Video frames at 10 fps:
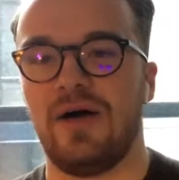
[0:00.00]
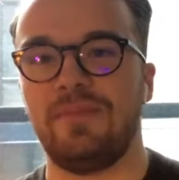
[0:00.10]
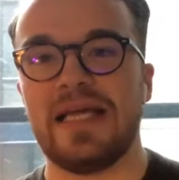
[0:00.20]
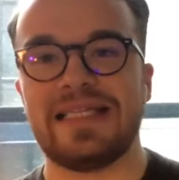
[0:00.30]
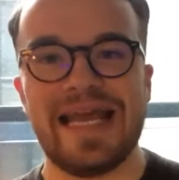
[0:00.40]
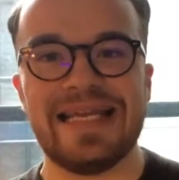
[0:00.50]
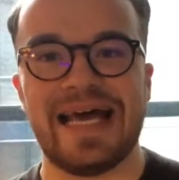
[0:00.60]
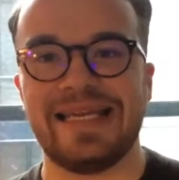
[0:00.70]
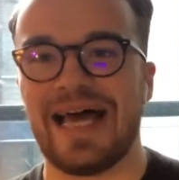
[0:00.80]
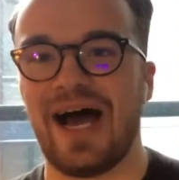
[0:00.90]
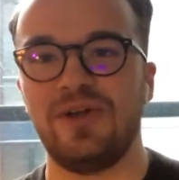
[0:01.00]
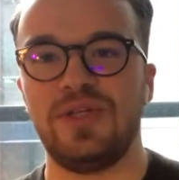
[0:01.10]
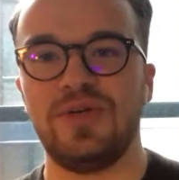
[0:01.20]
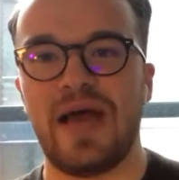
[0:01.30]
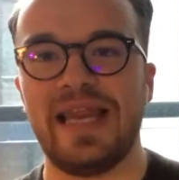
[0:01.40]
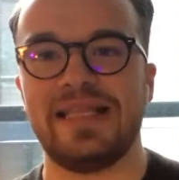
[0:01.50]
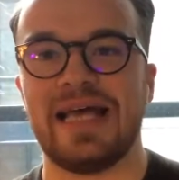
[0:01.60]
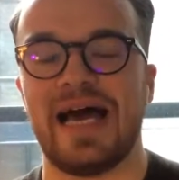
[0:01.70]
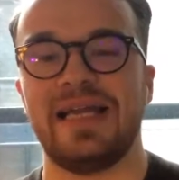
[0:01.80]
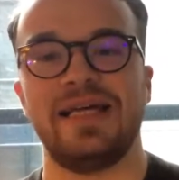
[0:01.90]
maintain that and how do you edit
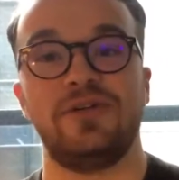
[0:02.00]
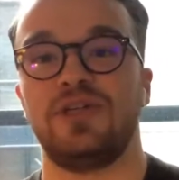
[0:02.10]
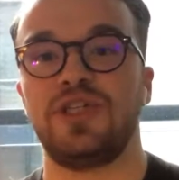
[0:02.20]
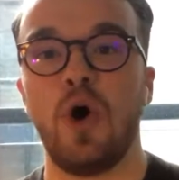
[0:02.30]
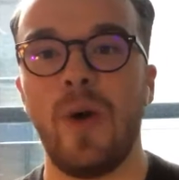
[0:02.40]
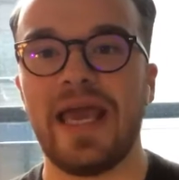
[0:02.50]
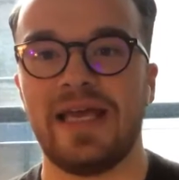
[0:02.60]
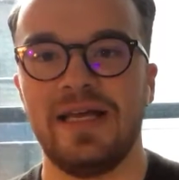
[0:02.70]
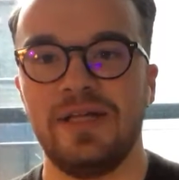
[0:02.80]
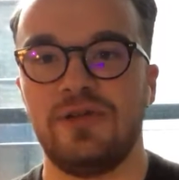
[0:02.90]
that? There's no way.